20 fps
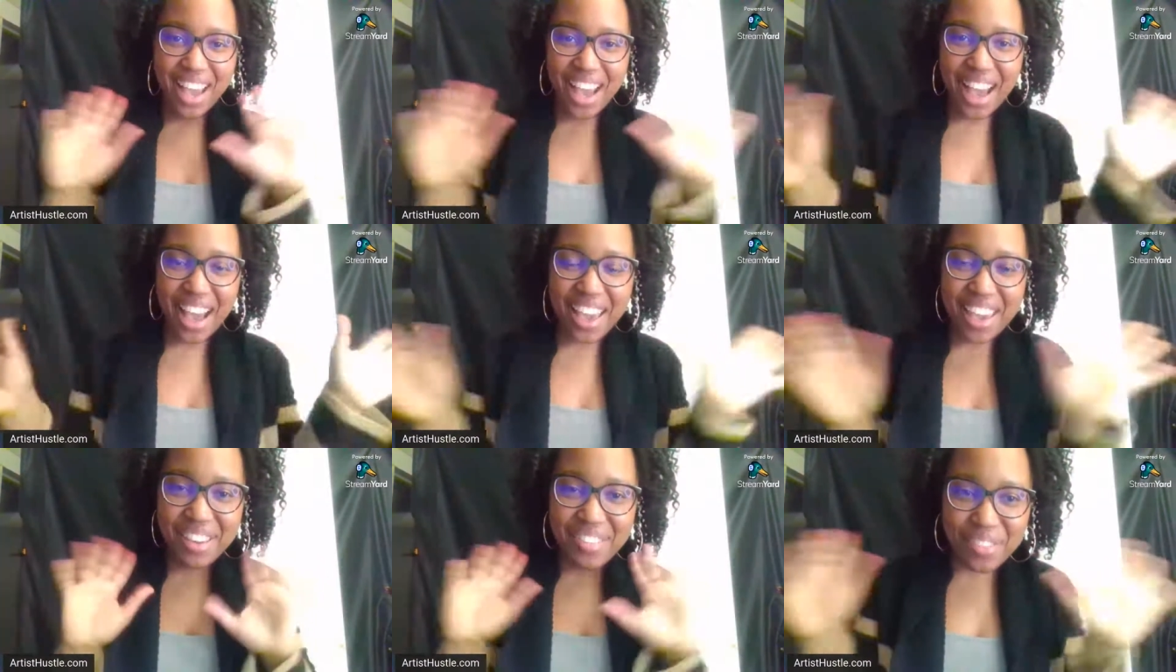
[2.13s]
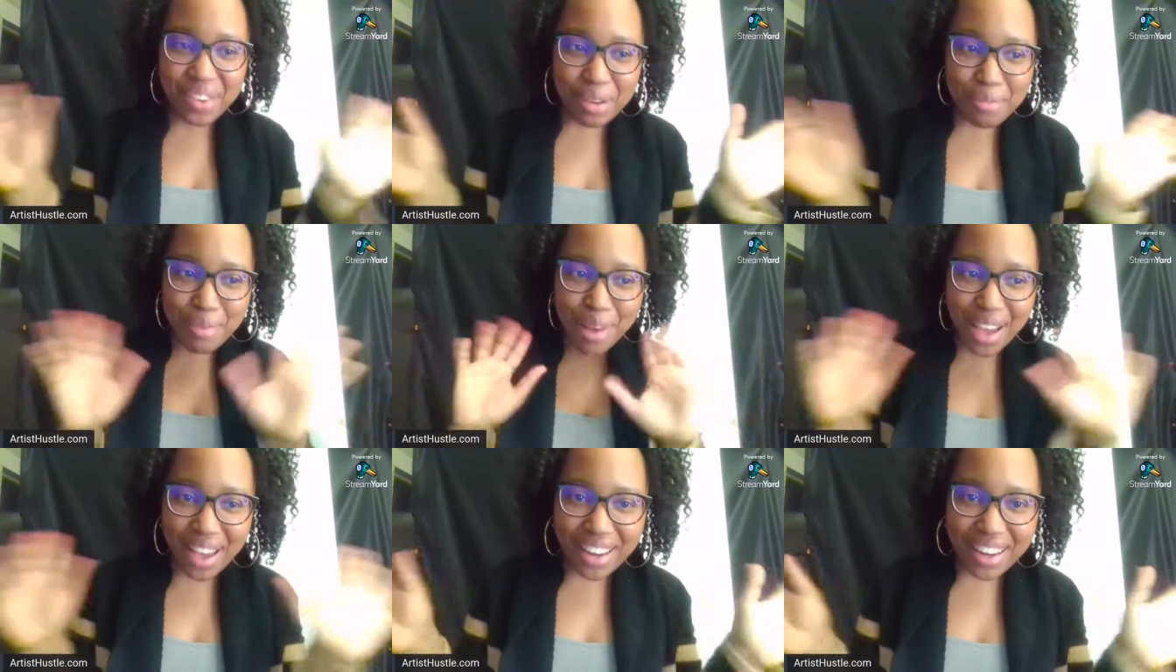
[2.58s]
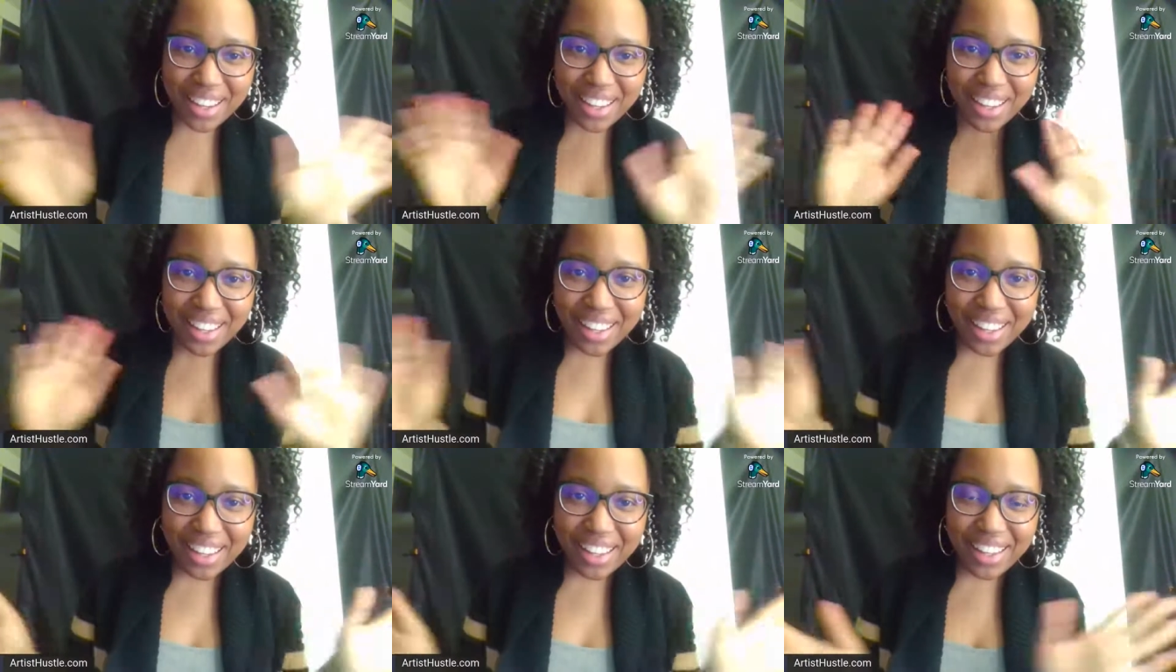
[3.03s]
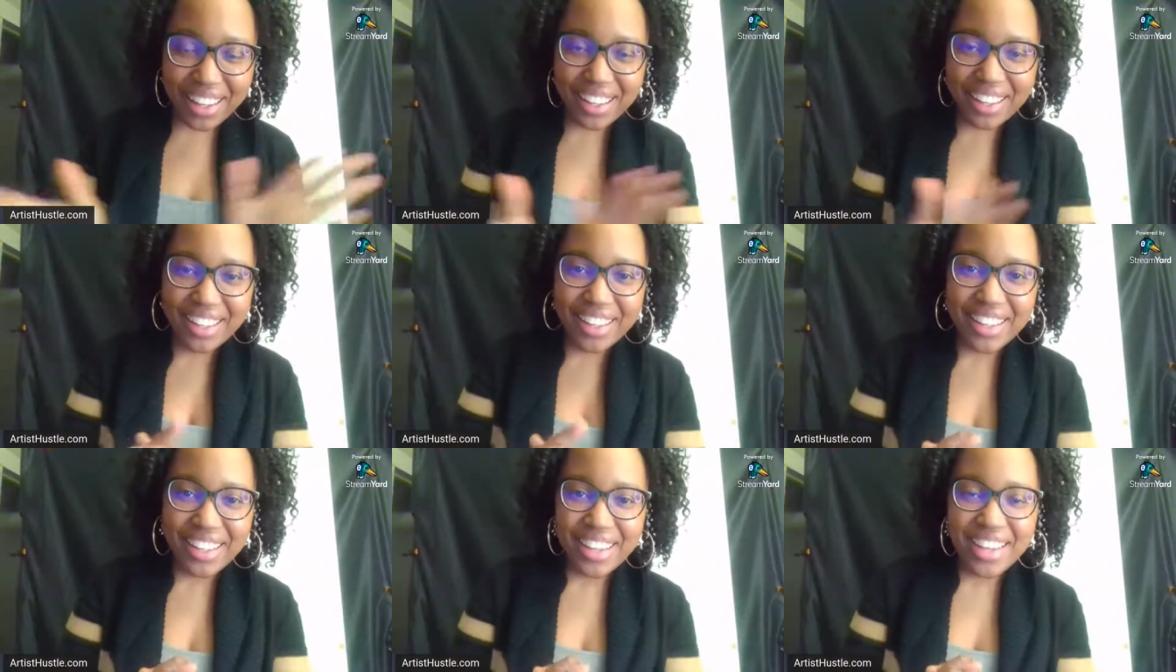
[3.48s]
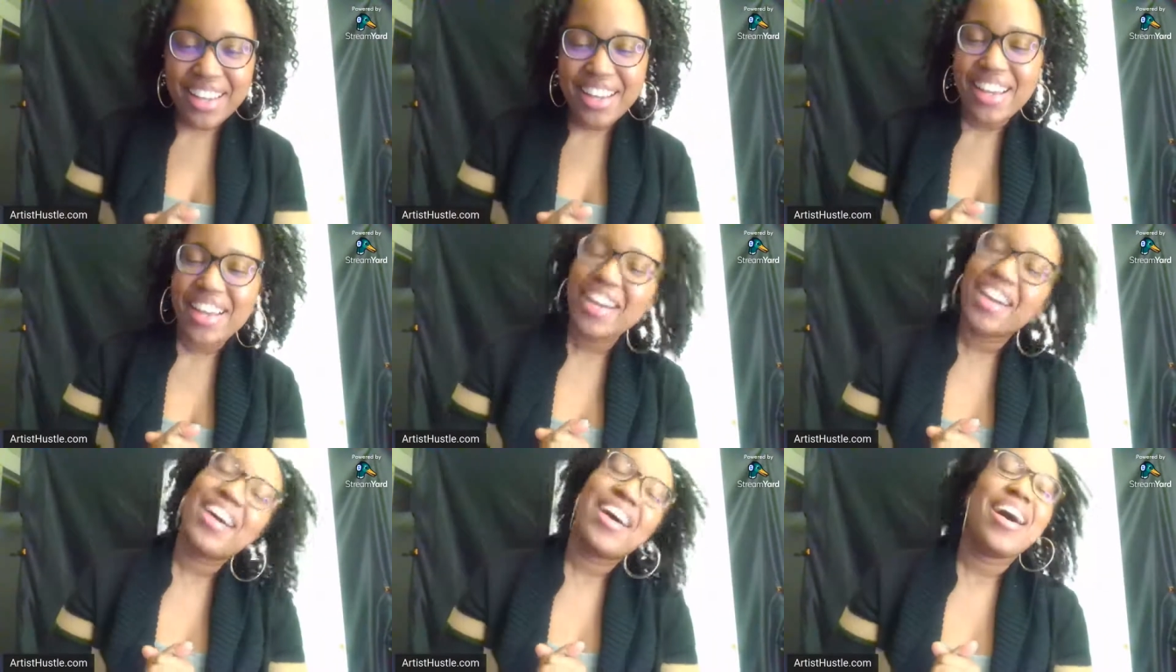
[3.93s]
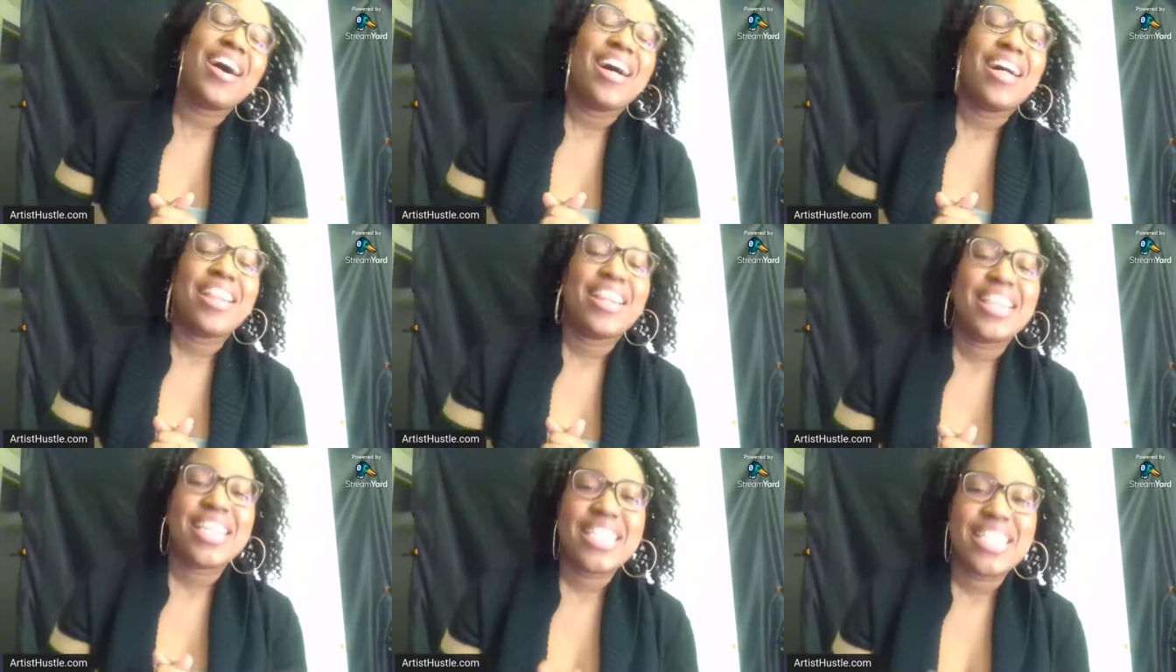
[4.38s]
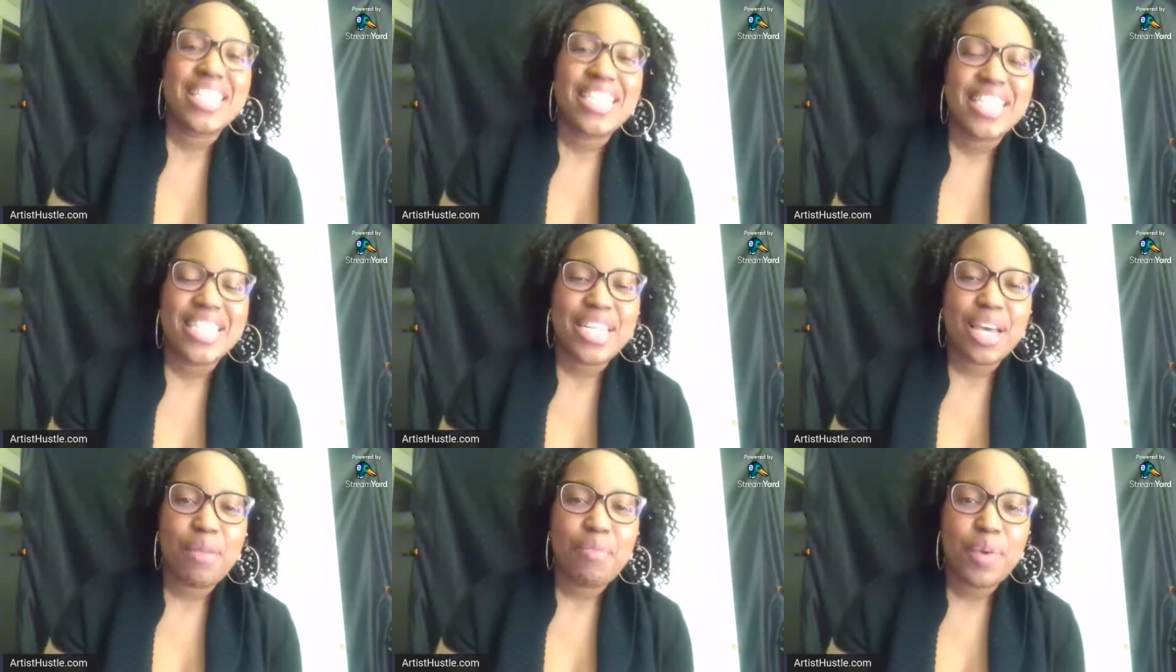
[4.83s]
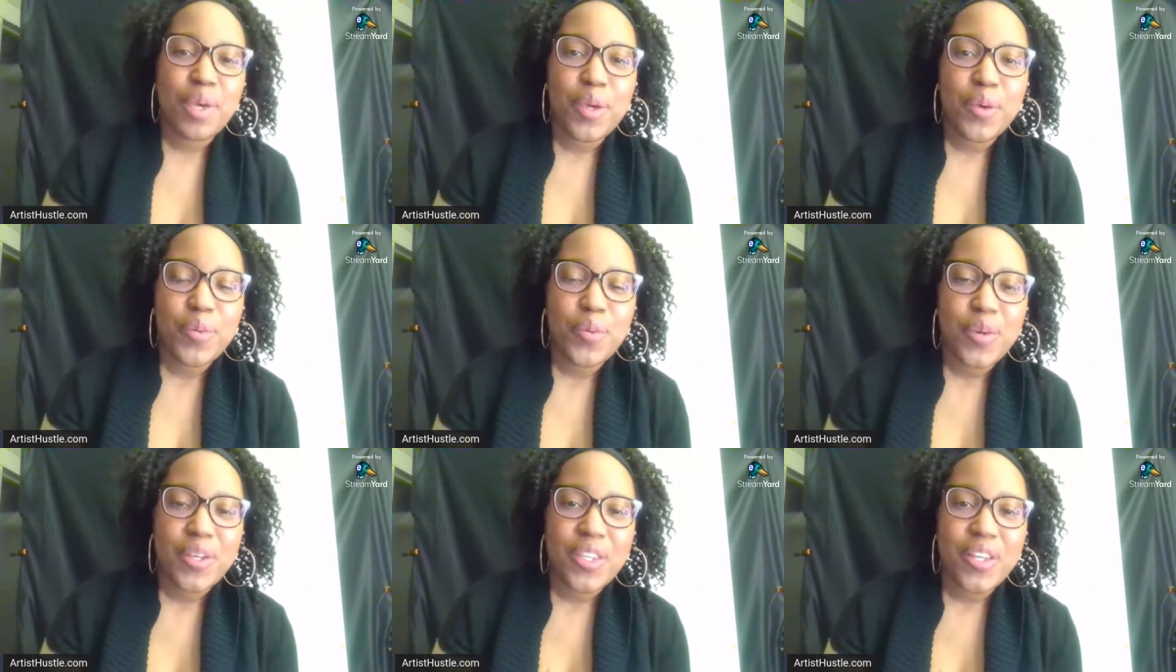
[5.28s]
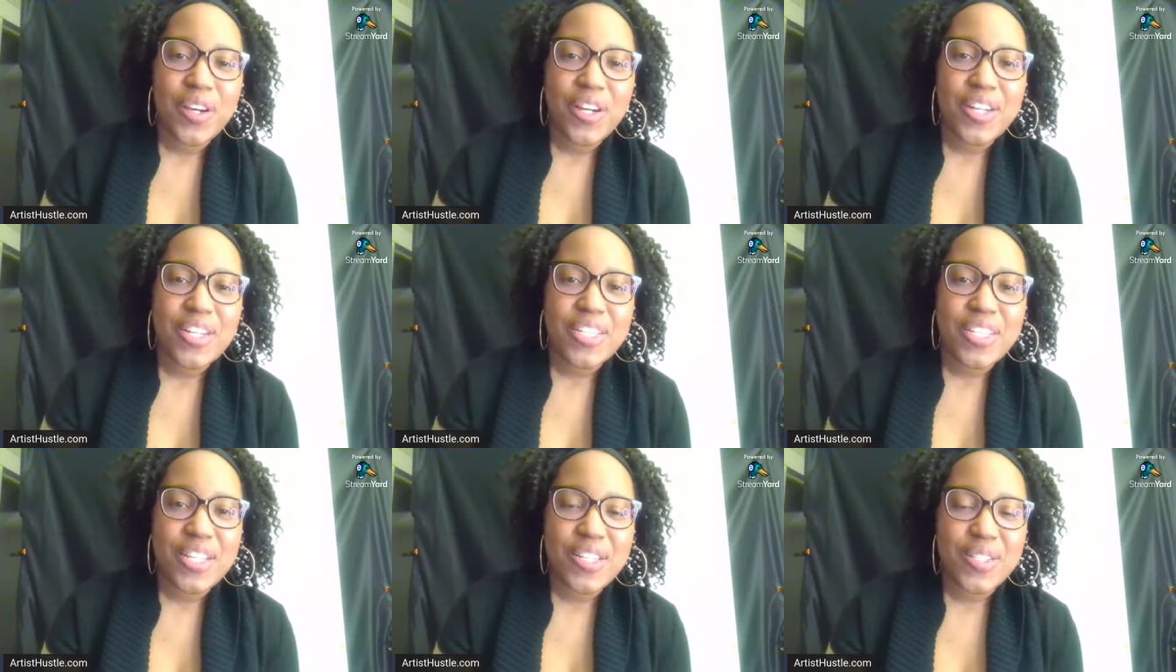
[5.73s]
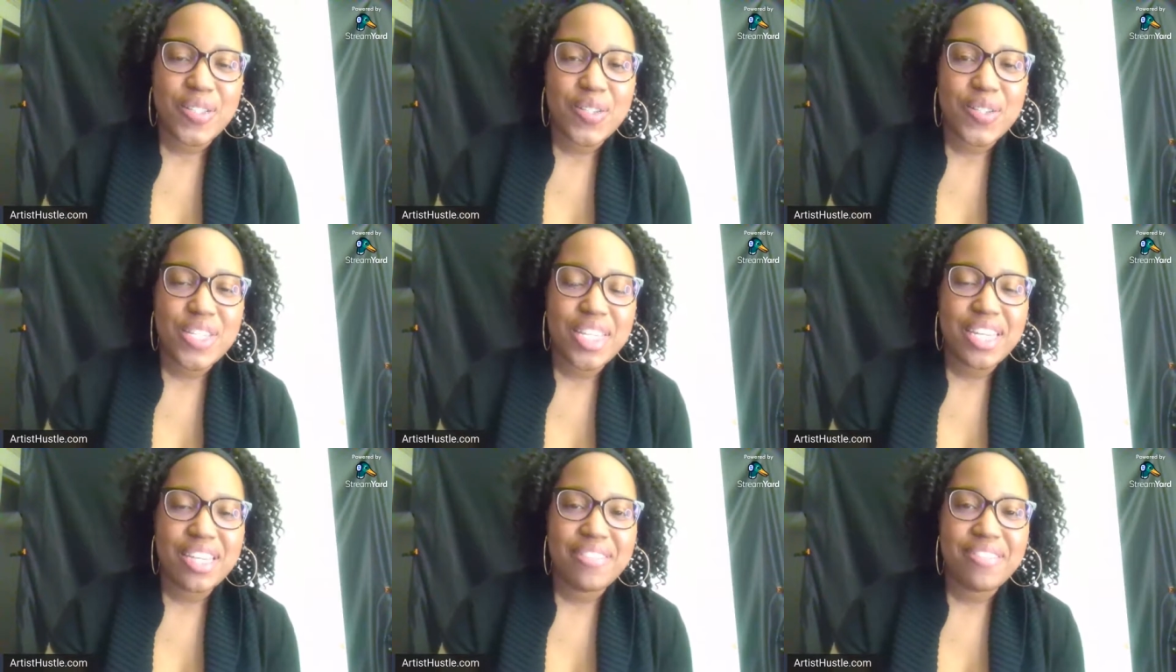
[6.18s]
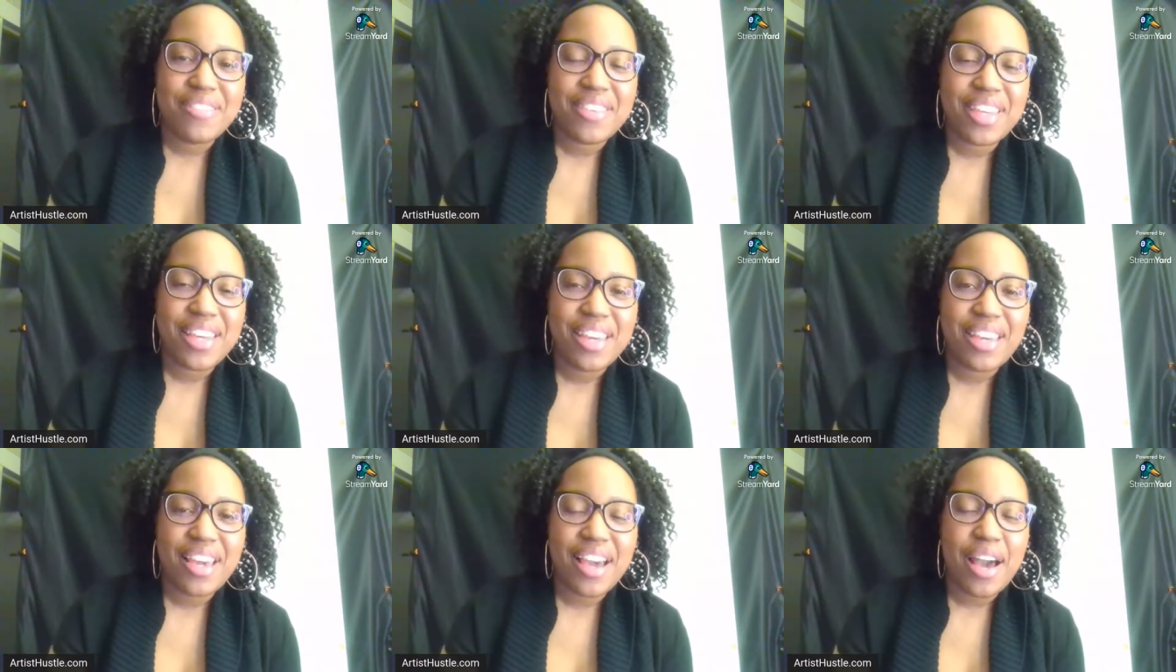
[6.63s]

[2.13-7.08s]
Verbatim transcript: Hi, everybody. This is Debbie with Artist Hustle TV.